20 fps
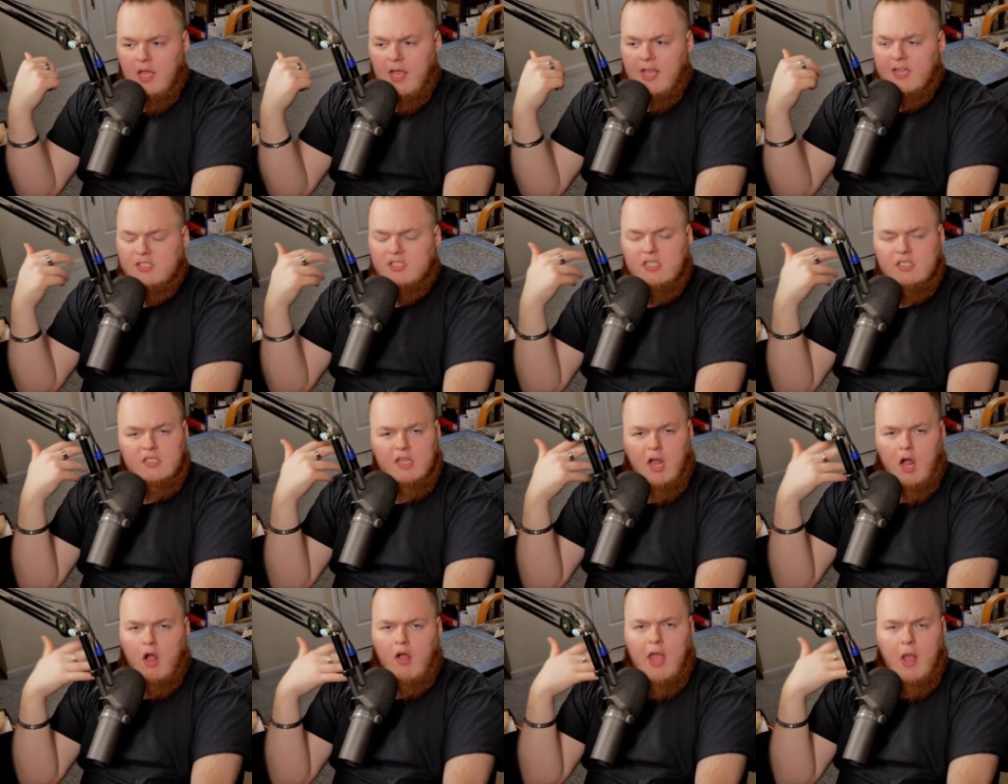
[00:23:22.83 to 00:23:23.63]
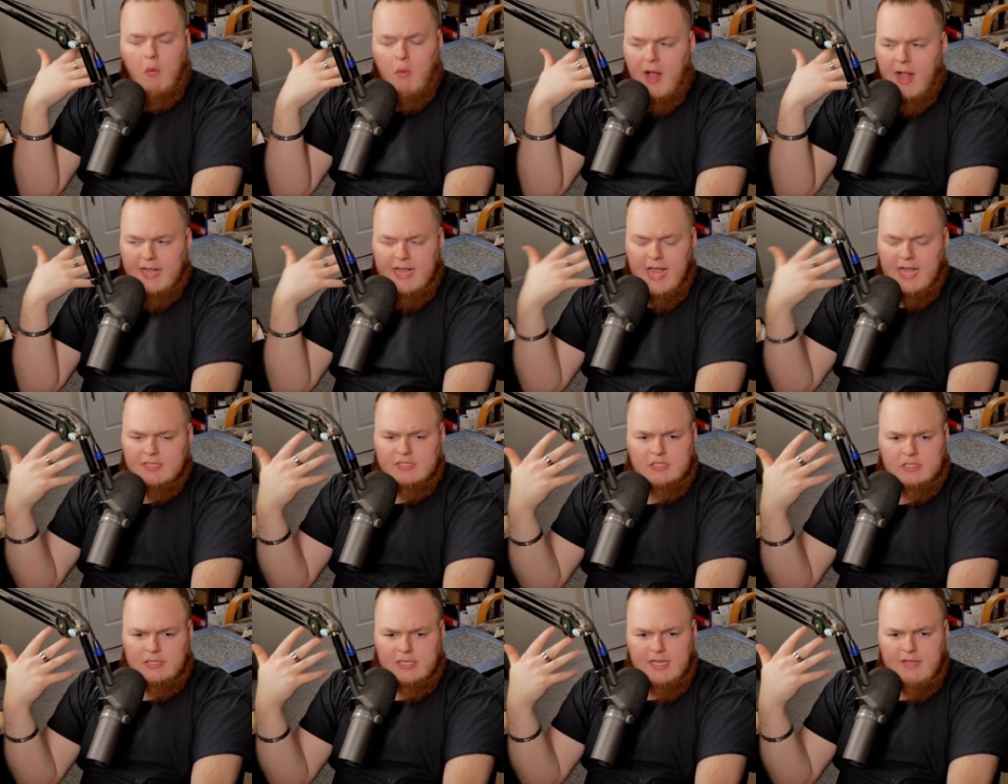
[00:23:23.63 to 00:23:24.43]
And she's like, okay, well, I can't
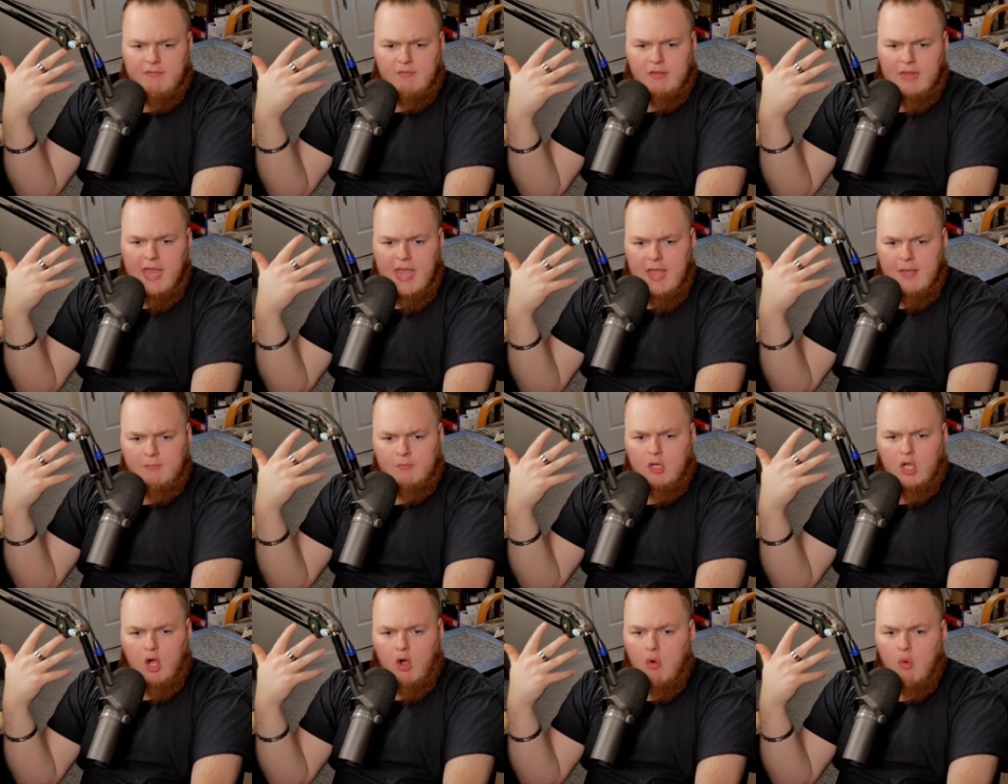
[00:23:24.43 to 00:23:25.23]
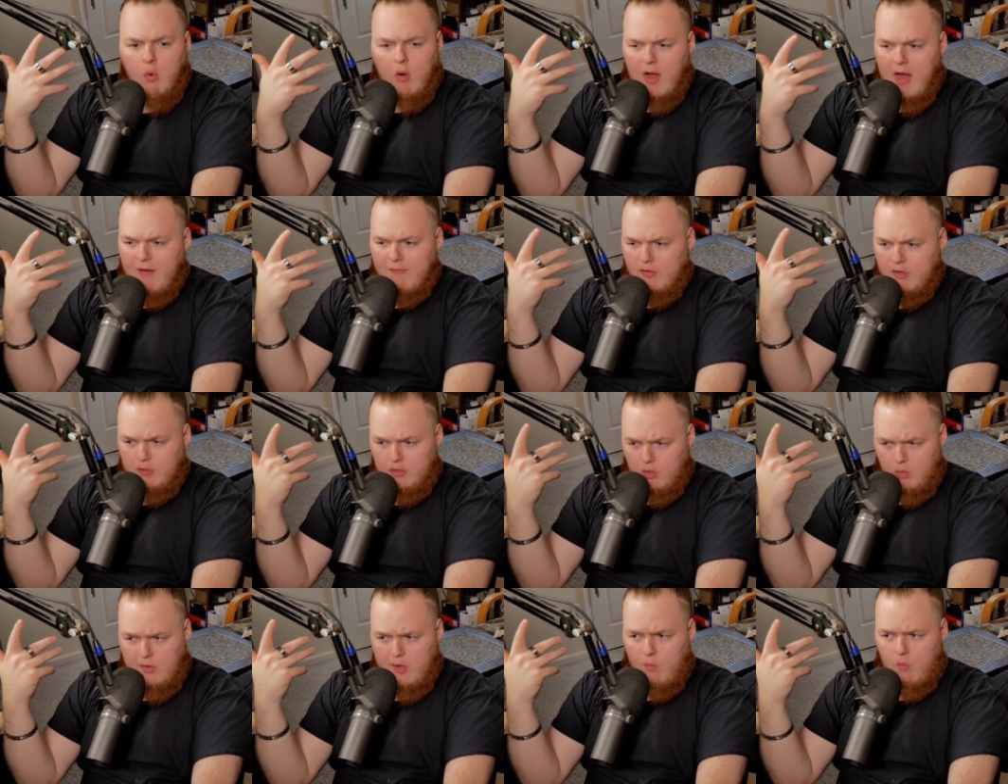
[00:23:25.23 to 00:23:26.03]
just leave, let him go wherever and
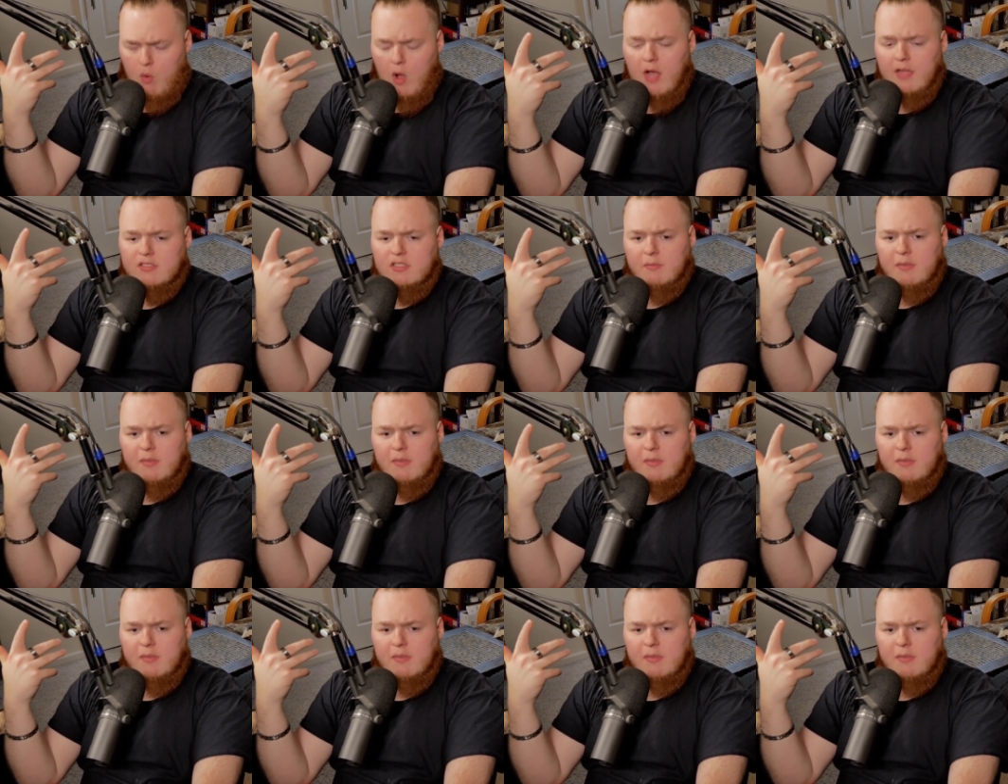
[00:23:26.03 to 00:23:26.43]
do what he wants.